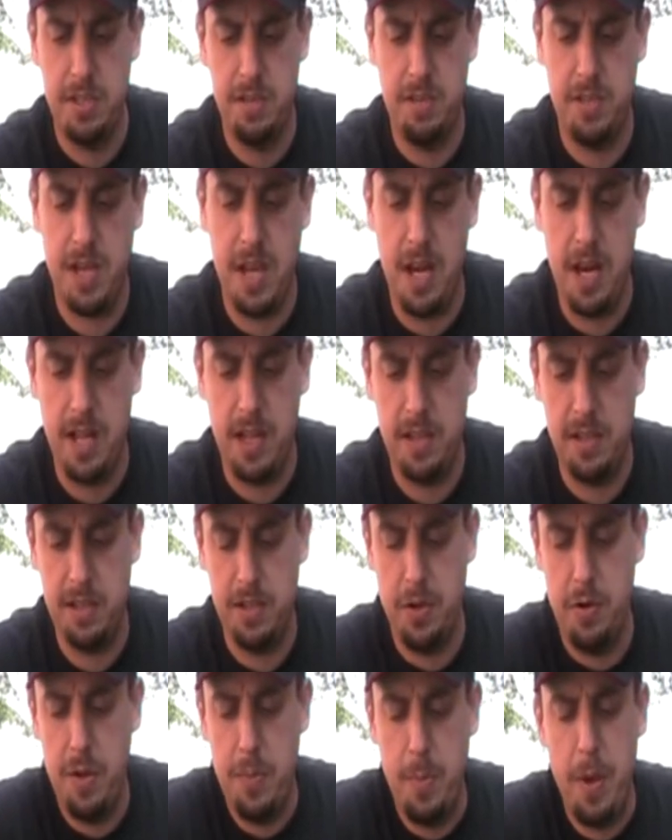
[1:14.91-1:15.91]
It's kind of like a
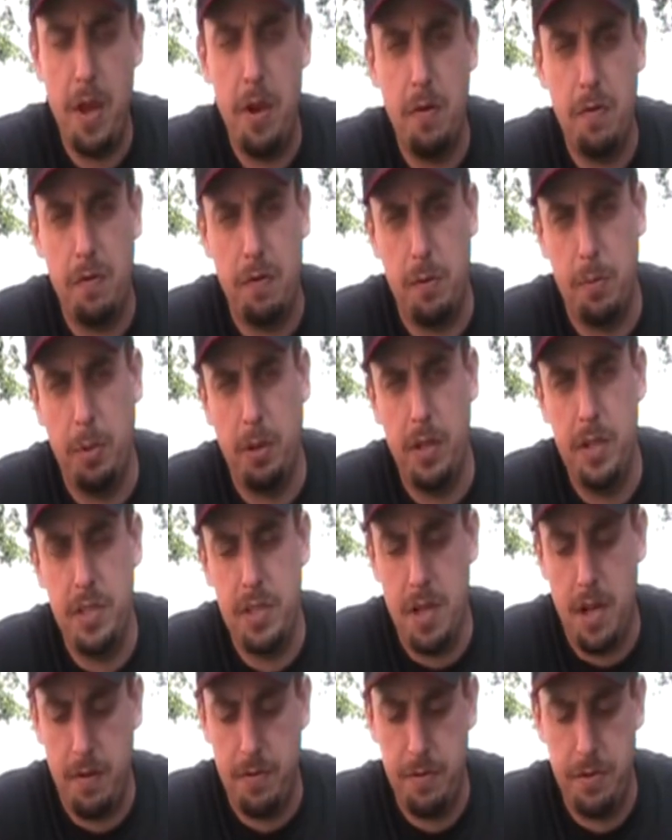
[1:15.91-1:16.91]
duty belt for a
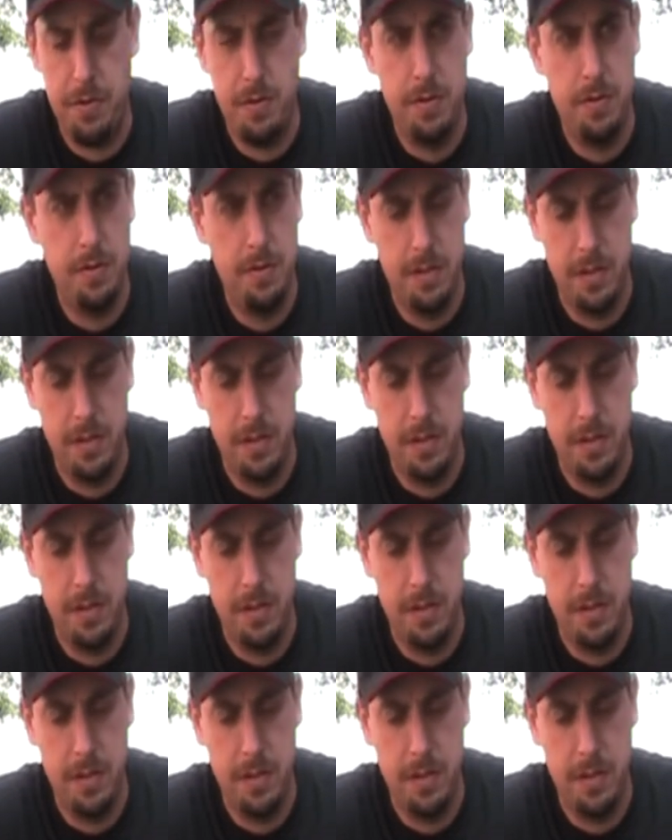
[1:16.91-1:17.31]
police officer.